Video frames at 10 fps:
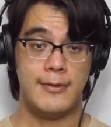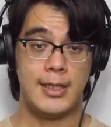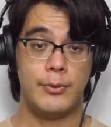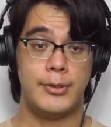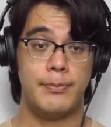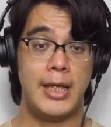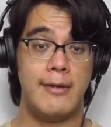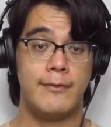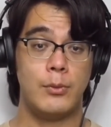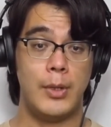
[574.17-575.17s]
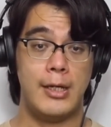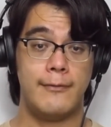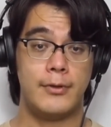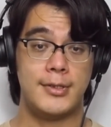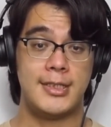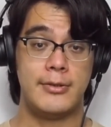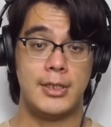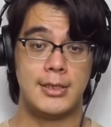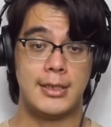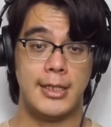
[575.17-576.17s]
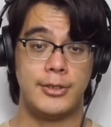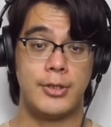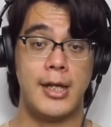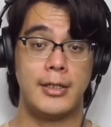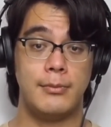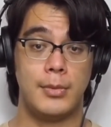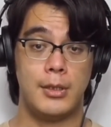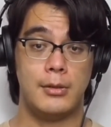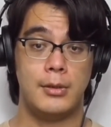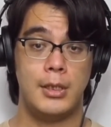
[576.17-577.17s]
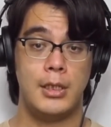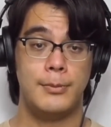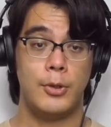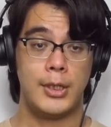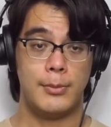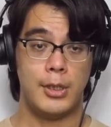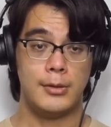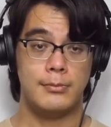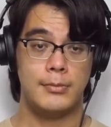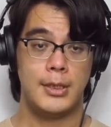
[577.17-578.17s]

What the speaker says: that would pave the way for series like Dragon Ball, Pokemon,